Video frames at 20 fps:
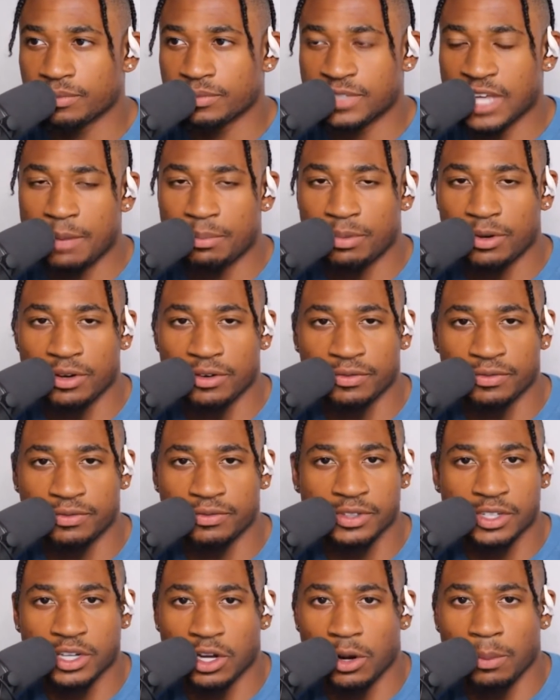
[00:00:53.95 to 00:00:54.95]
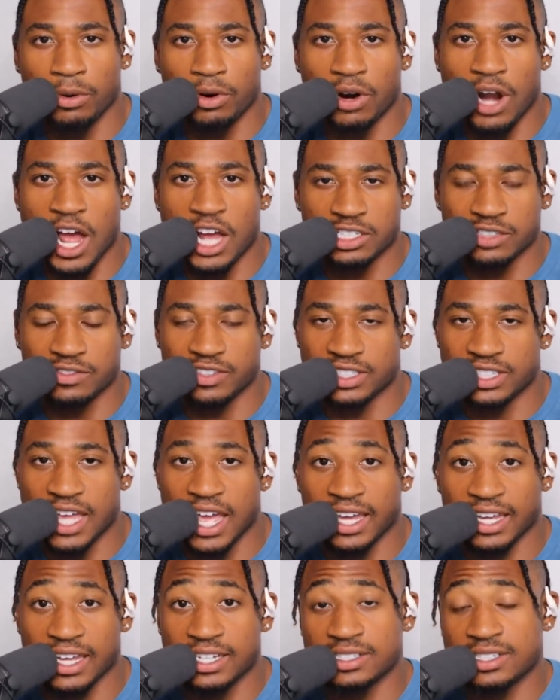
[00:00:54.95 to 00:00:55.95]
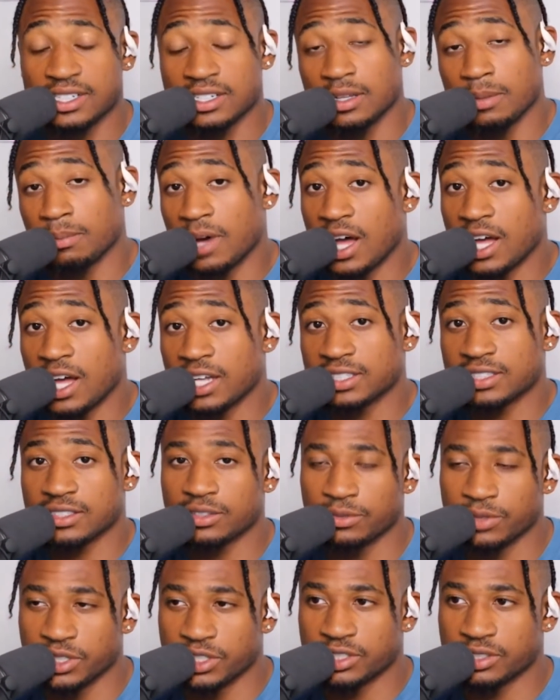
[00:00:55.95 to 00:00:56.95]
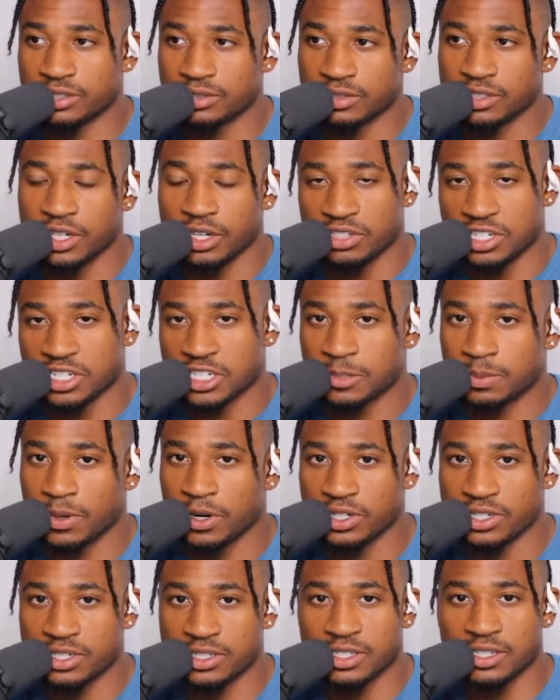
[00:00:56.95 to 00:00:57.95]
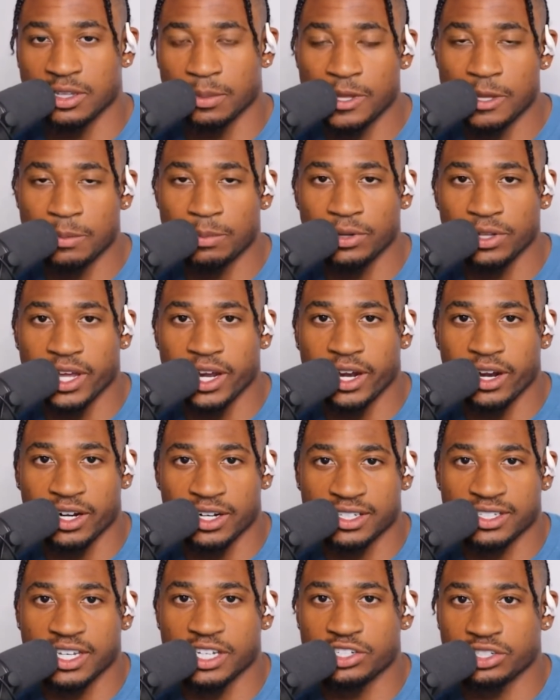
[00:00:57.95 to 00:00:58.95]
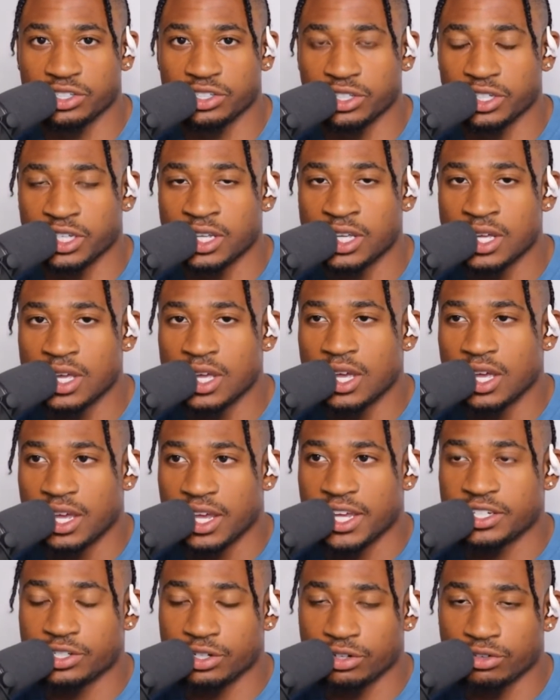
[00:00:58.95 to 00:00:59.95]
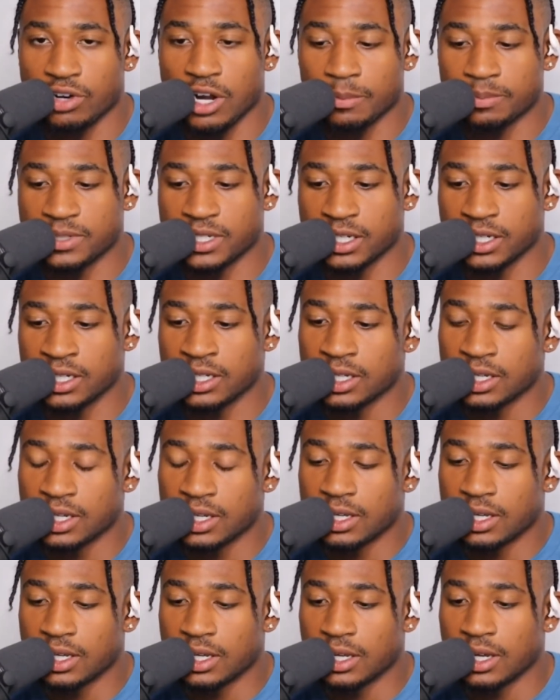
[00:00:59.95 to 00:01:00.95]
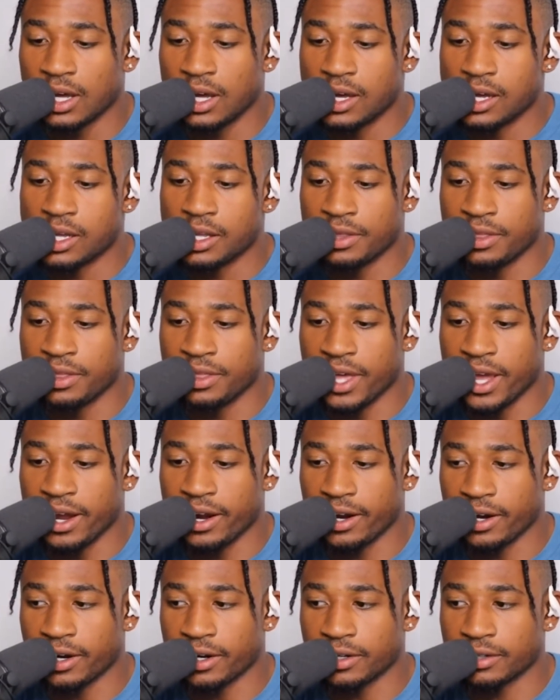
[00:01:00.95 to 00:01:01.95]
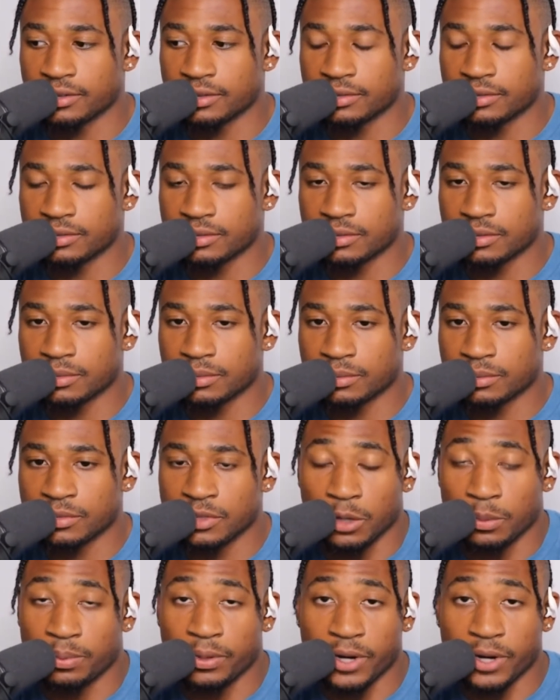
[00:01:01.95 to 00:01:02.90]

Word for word: type of, you know, barrage of attack into the mosque, which, you know, dispersed the people there and essentially interrupted their, you know,